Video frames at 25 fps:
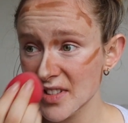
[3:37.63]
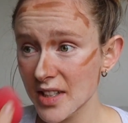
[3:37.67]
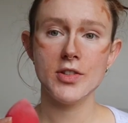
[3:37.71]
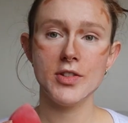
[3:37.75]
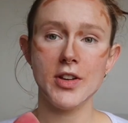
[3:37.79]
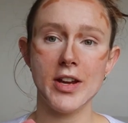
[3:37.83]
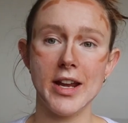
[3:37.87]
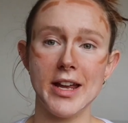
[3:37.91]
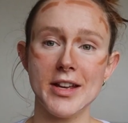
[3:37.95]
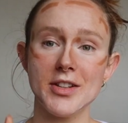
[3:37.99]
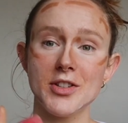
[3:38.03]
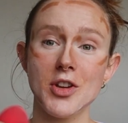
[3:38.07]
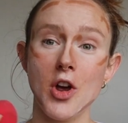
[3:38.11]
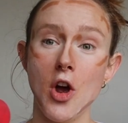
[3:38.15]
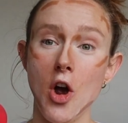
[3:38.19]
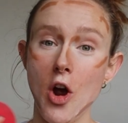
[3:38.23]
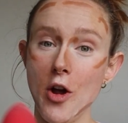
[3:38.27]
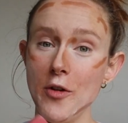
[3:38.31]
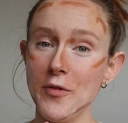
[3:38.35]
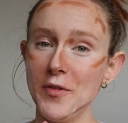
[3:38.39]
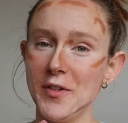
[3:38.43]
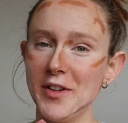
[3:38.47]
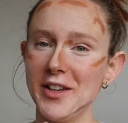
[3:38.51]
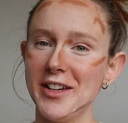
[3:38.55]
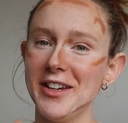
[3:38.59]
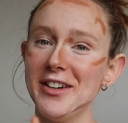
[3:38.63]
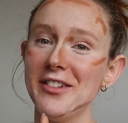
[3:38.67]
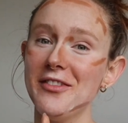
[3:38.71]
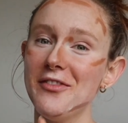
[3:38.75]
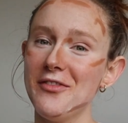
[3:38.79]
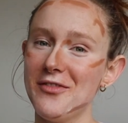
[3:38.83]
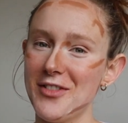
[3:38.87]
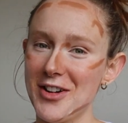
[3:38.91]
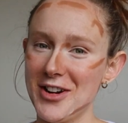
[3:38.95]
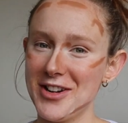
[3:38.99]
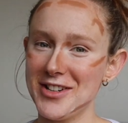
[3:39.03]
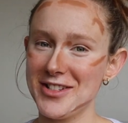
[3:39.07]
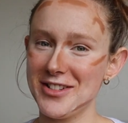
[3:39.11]
So yes, hopefully
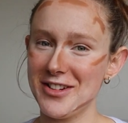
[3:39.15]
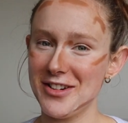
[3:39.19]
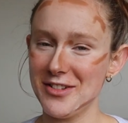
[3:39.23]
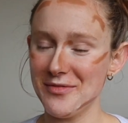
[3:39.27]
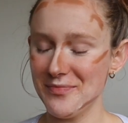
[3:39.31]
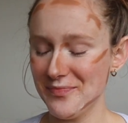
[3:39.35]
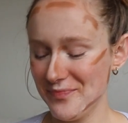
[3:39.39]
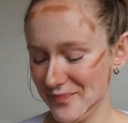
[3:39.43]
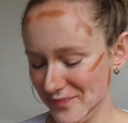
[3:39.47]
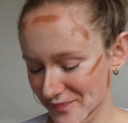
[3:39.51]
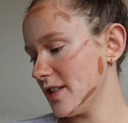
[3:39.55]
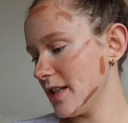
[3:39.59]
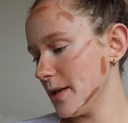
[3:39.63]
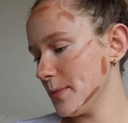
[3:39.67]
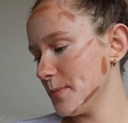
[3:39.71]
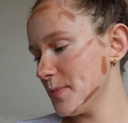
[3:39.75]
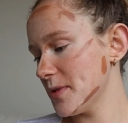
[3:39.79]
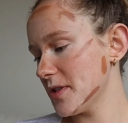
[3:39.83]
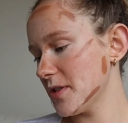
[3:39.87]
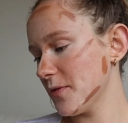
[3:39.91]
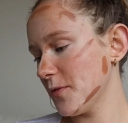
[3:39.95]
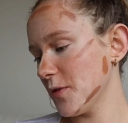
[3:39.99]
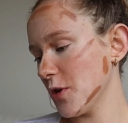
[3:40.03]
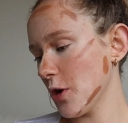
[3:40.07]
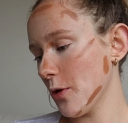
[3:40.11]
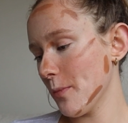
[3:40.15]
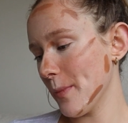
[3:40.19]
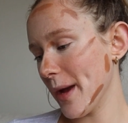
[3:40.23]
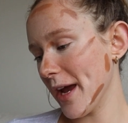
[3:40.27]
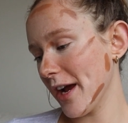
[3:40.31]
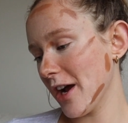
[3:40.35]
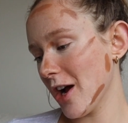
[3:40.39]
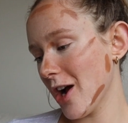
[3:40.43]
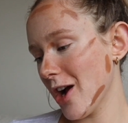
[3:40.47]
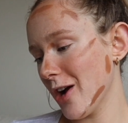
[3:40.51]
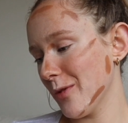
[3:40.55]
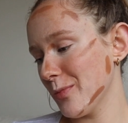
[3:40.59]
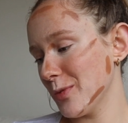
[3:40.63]
very soon. Tips for your
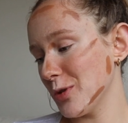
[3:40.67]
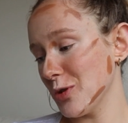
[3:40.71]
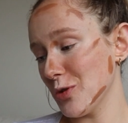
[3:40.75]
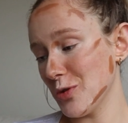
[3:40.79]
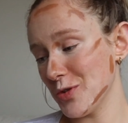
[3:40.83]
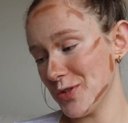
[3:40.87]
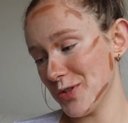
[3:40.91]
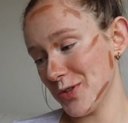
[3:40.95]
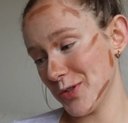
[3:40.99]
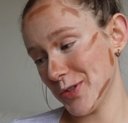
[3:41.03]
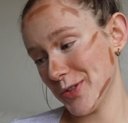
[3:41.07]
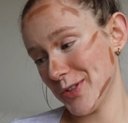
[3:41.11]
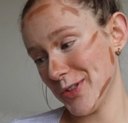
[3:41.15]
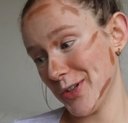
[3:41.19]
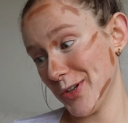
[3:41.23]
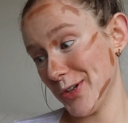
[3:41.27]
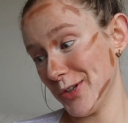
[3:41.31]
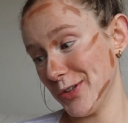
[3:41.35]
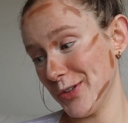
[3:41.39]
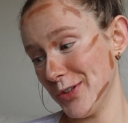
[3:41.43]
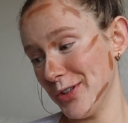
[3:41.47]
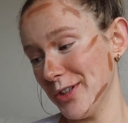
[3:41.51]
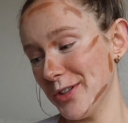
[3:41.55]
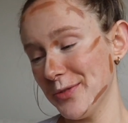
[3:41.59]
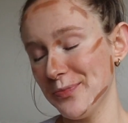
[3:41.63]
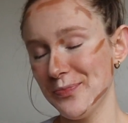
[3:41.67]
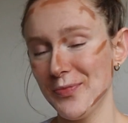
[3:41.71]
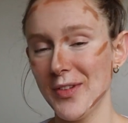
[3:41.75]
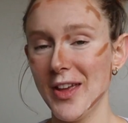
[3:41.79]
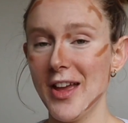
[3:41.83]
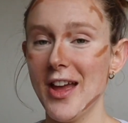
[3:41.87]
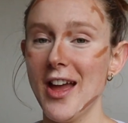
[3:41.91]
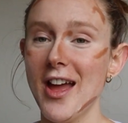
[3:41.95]
makeup, yours looks so good.